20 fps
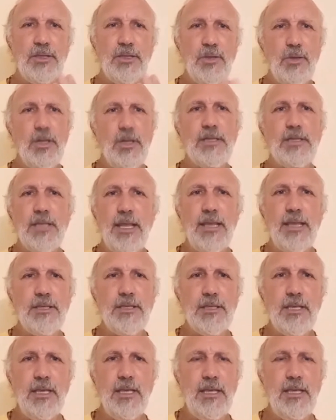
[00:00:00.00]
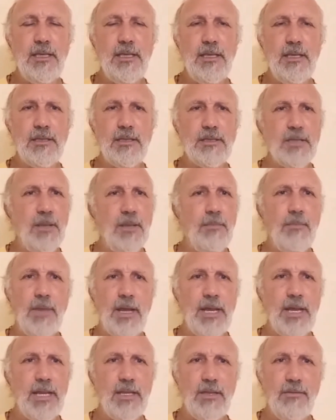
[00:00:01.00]
soon as they see
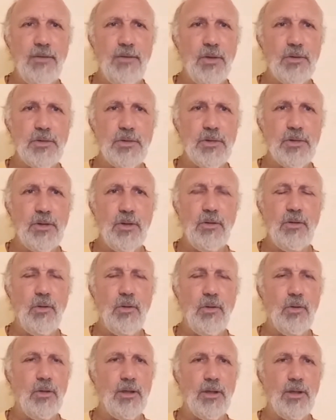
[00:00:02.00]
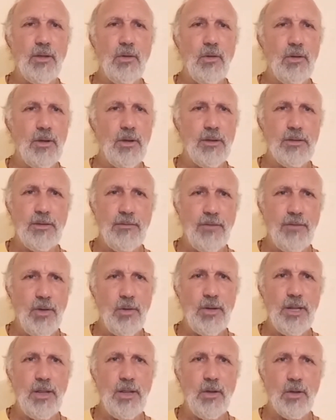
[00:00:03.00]
somebody devotional or a
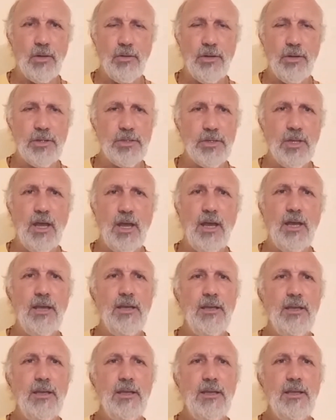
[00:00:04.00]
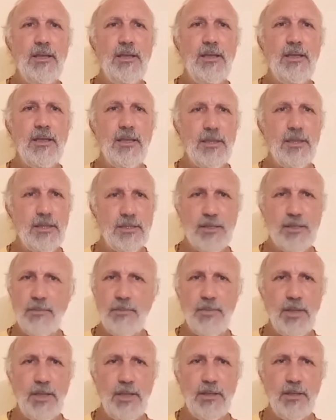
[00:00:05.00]
devotee or Krishna is
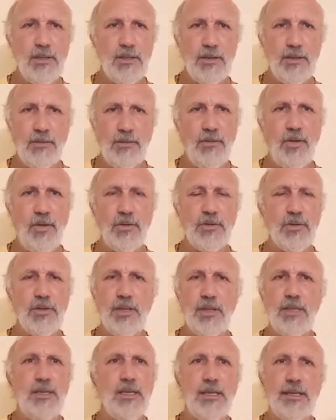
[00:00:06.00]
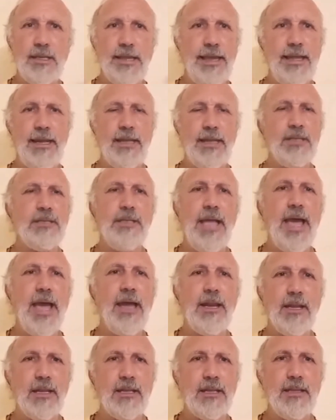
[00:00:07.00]
something devotional, they did get
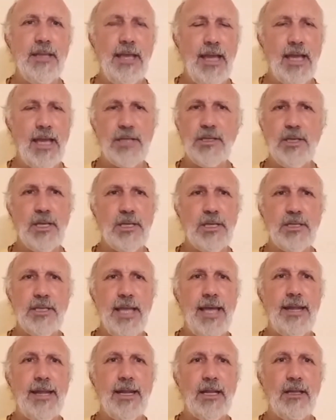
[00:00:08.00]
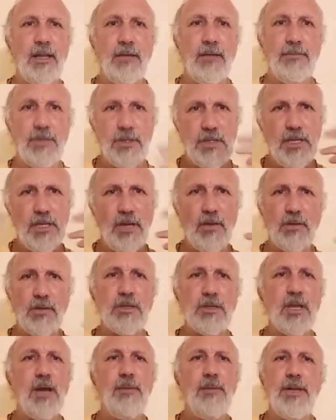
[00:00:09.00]
ecstatic. They actually ecstatic love, the
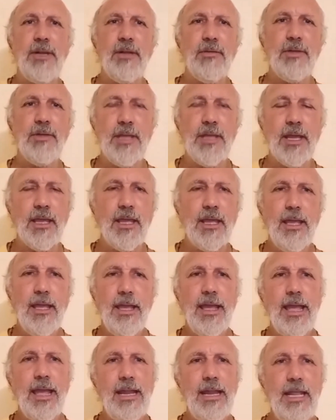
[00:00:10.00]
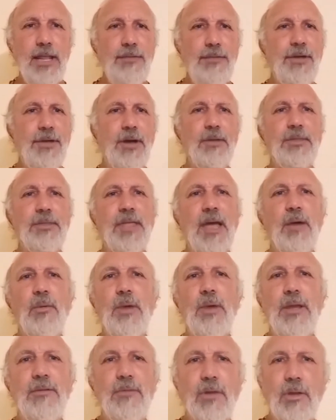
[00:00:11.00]
tears come and everything. And he felt that
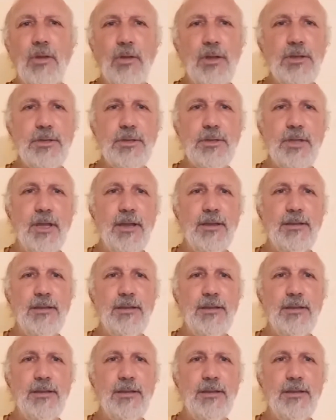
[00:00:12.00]
way for Krishna